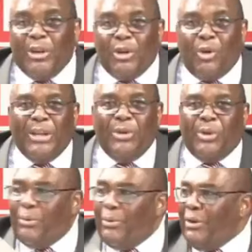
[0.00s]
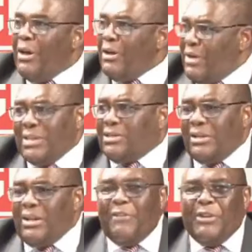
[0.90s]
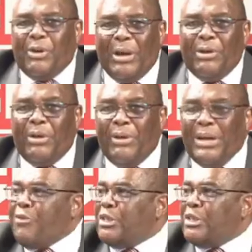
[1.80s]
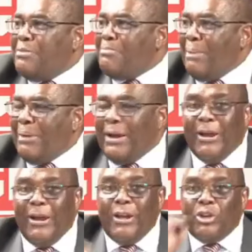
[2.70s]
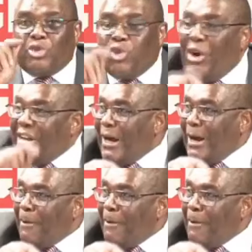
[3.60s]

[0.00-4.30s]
when even when we went for Zimbabwe Troika